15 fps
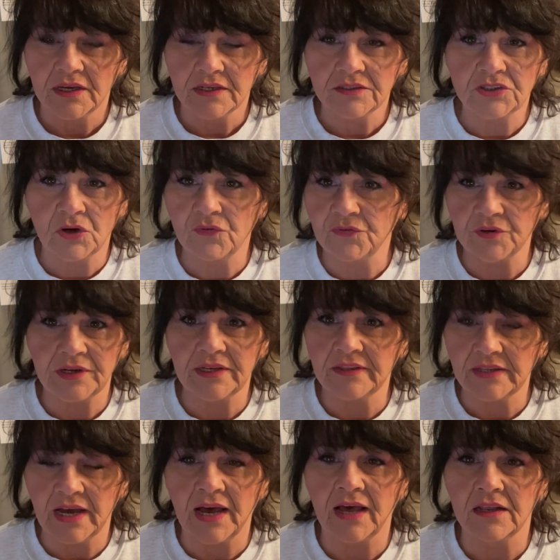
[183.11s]
Don't forget
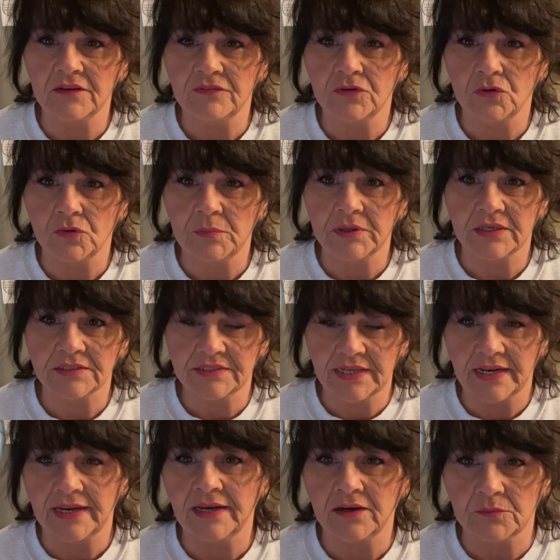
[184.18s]
the olive oil, because
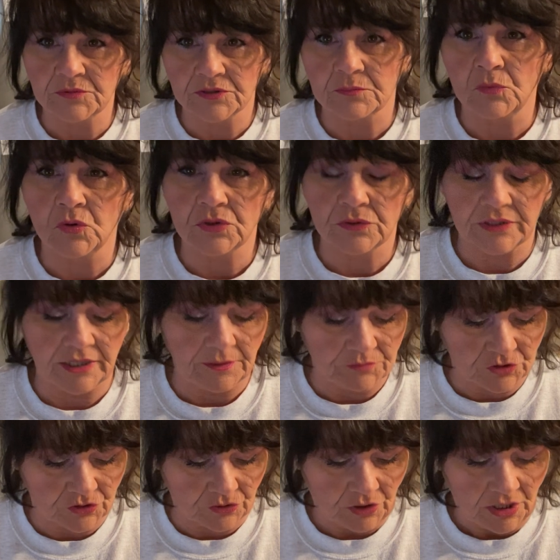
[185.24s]
that helps
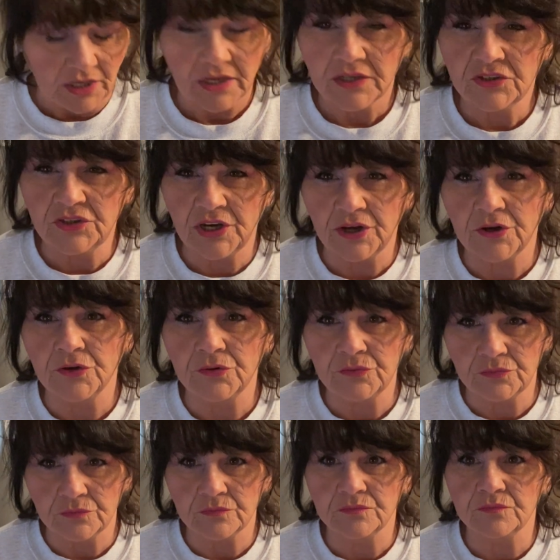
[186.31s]
keeps your dough,
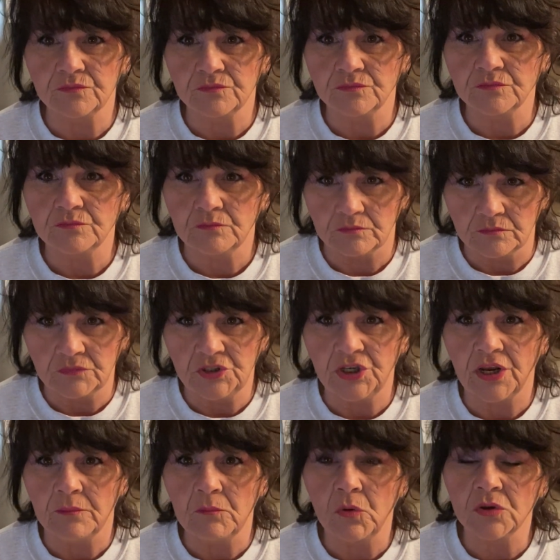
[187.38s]
you
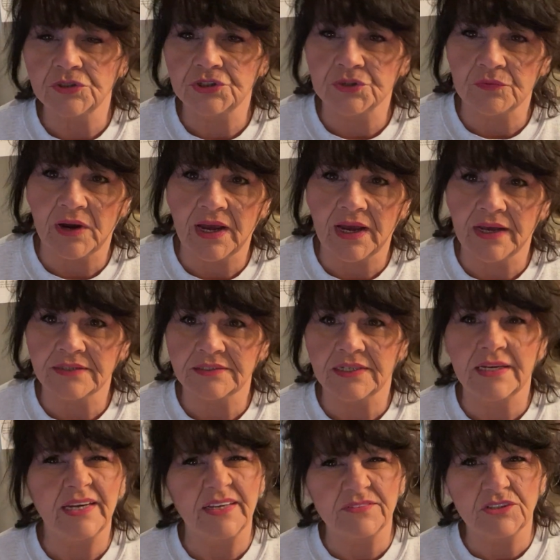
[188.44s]
know, moisturized, and
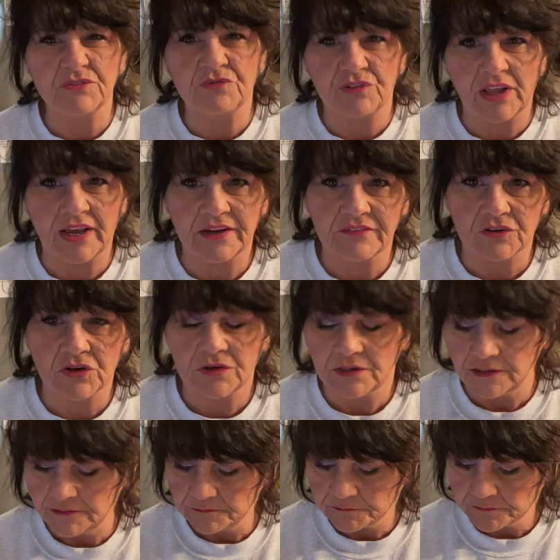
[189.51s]
it gives it flavor,
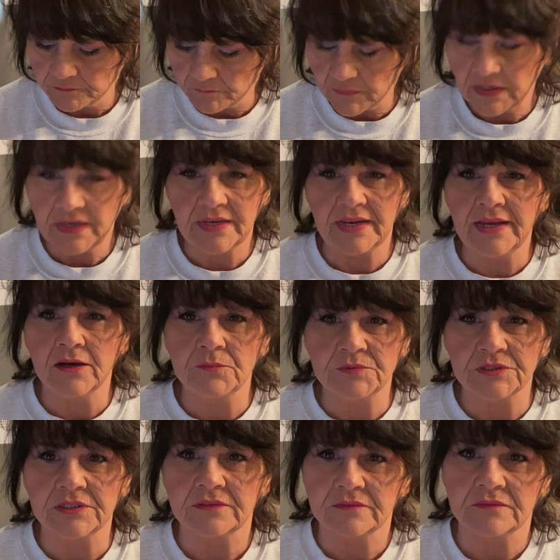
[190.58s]
and it helps
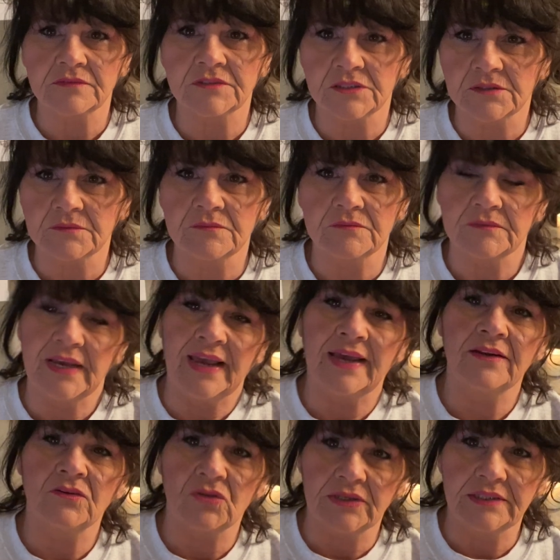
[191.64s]
it to
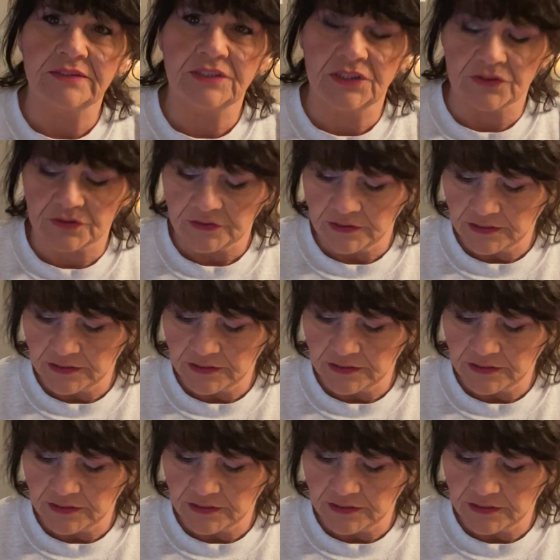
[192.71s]
handle easier.